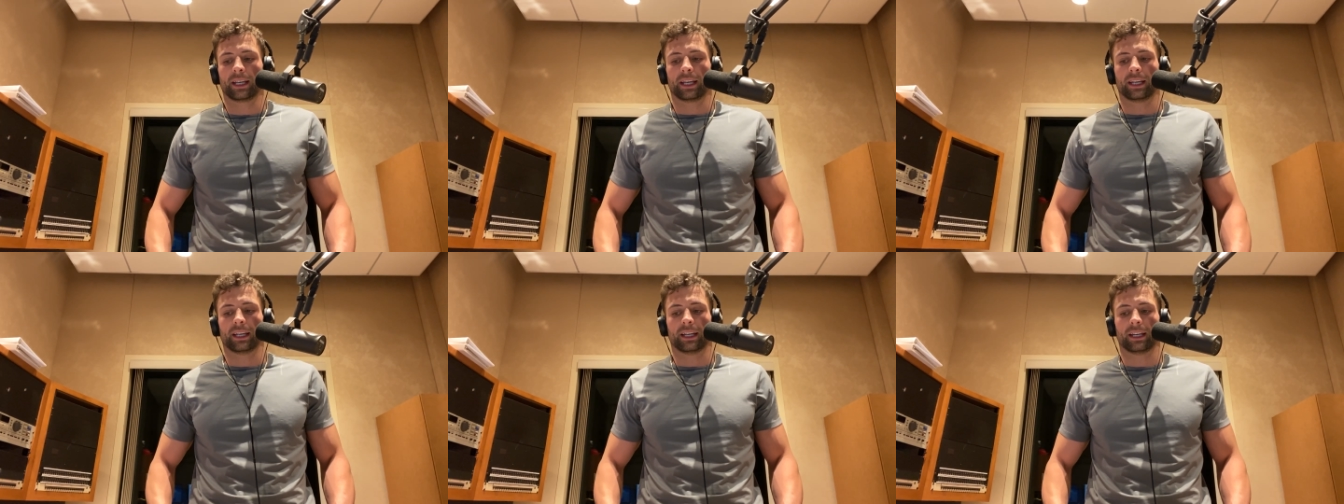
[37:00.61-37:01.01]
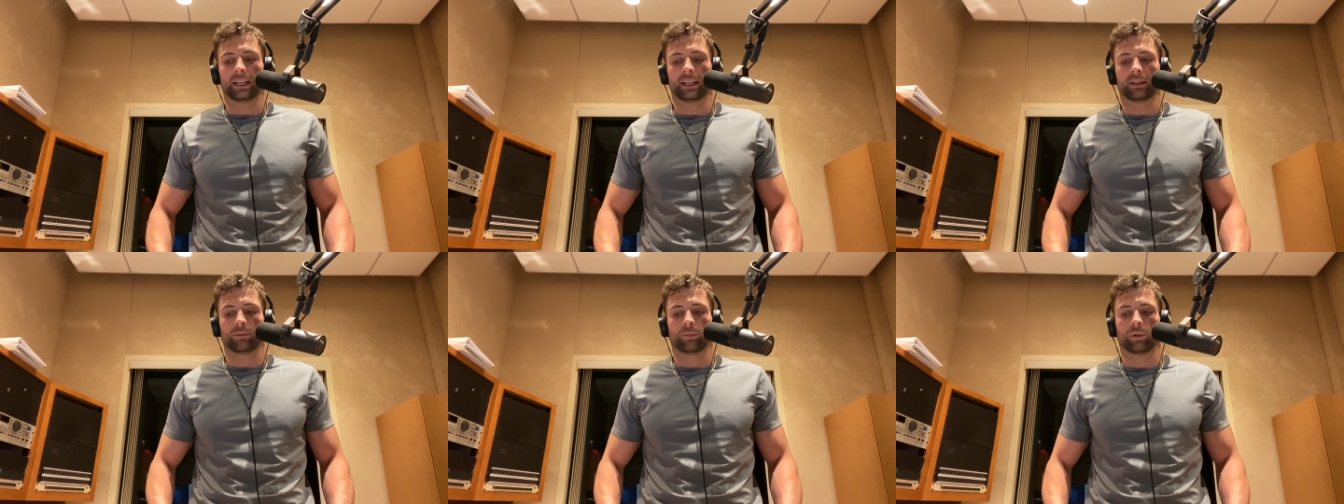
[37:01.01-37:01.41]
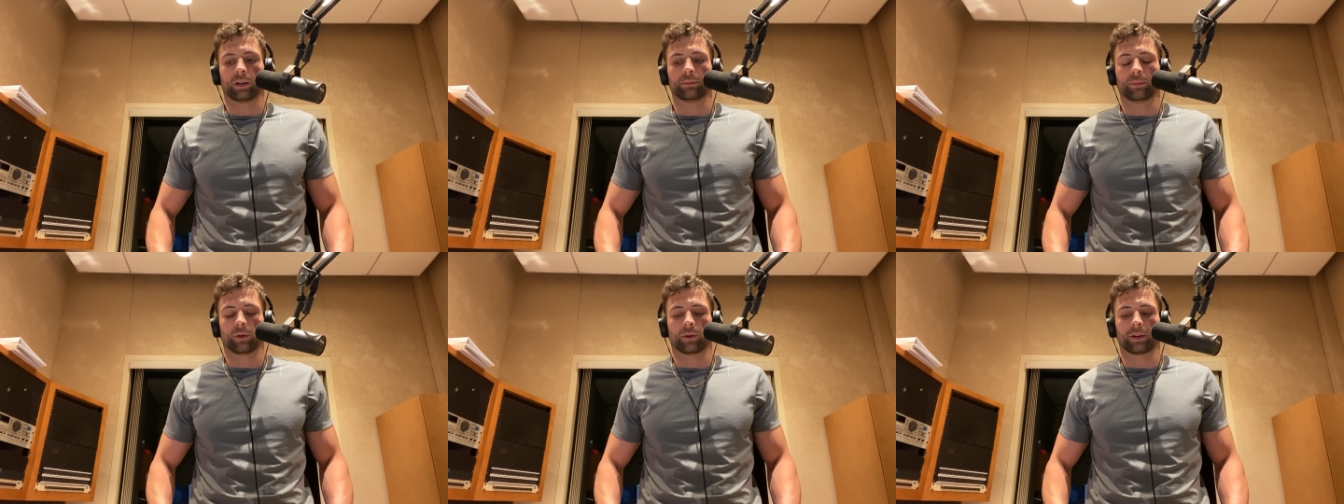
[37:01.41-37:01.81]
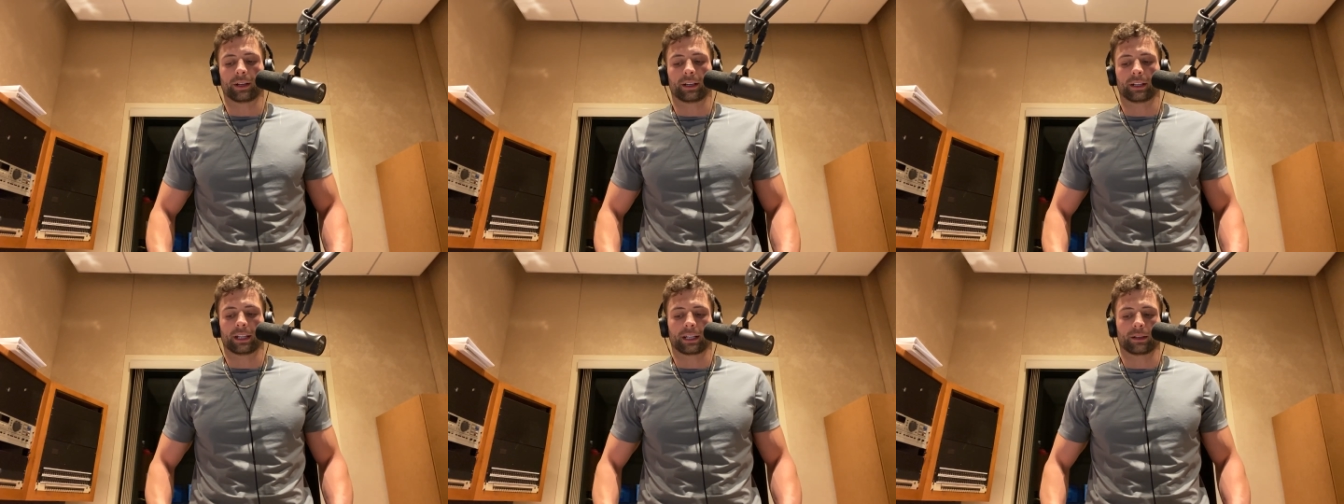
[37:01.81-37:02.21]
And one
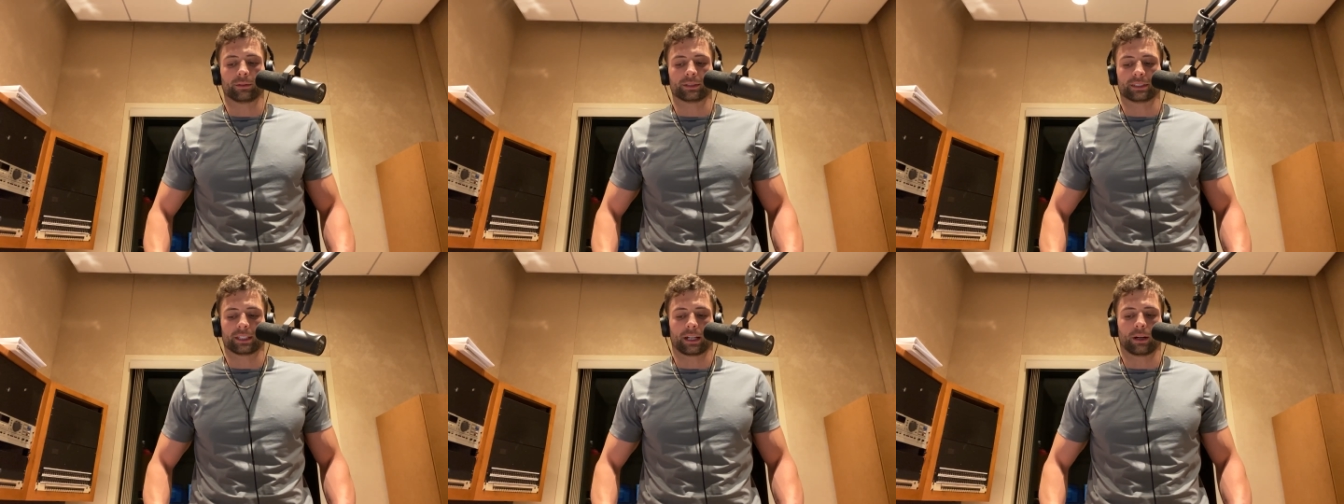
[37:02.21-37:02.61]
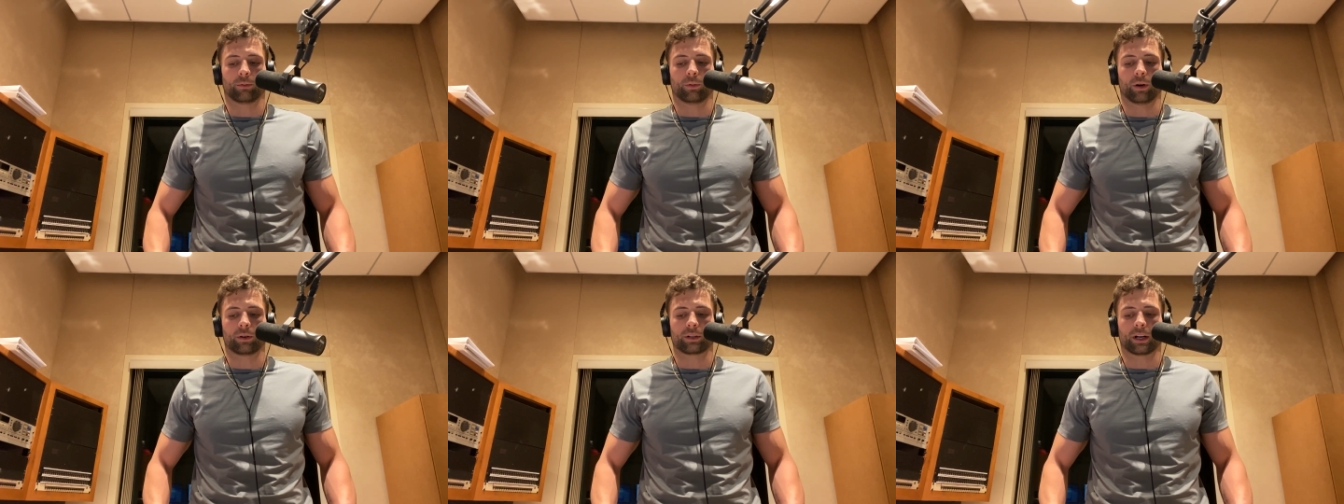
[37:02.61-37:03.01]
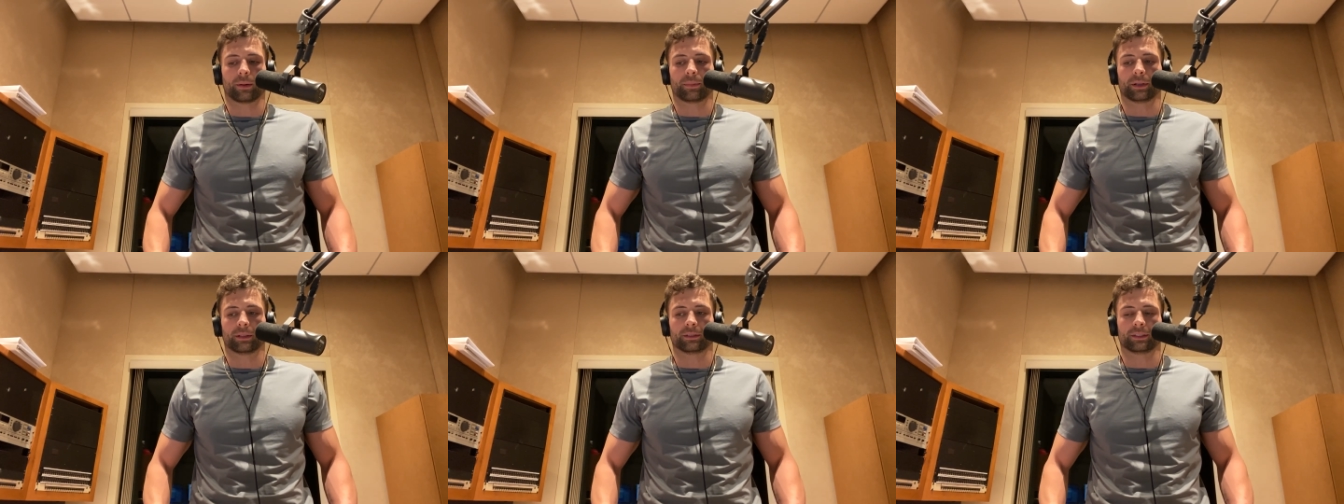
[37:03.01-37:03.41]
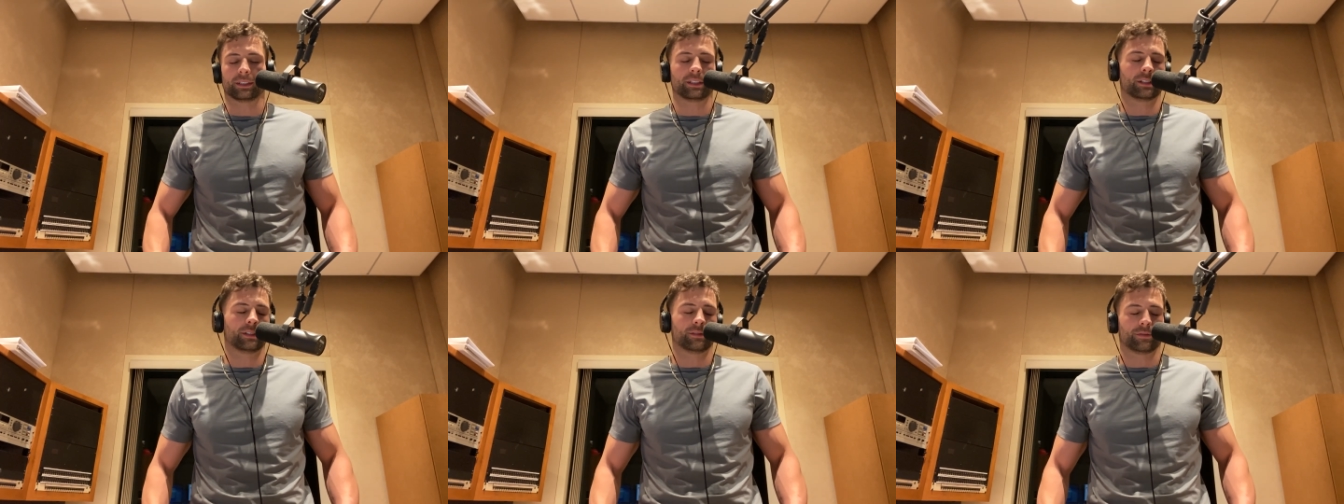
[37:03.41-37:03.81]
morning, like it was, I woke up and it, you
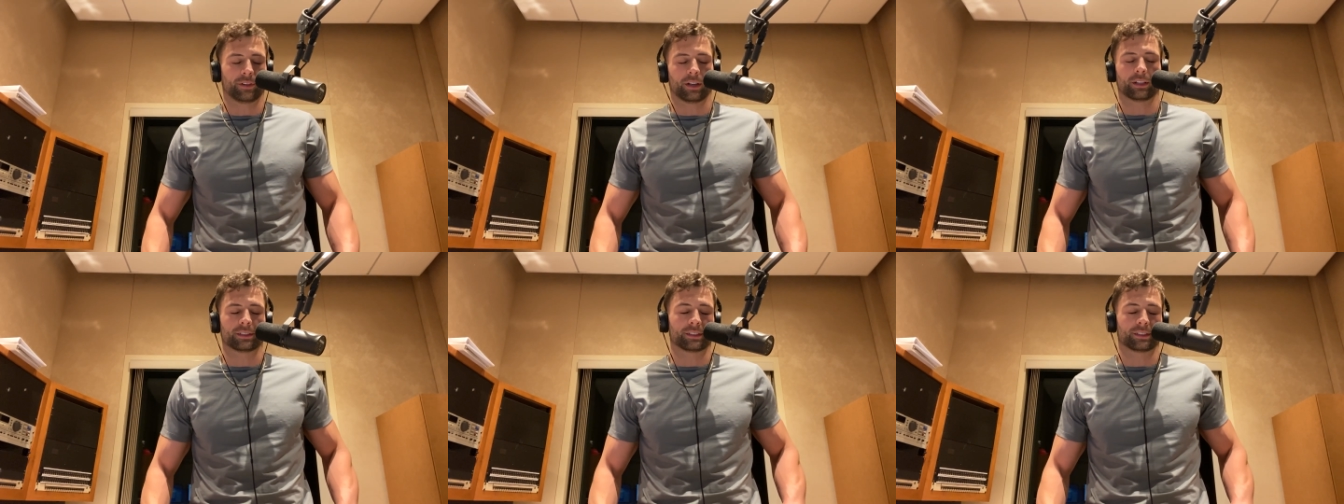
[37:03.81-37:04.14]
know, you fall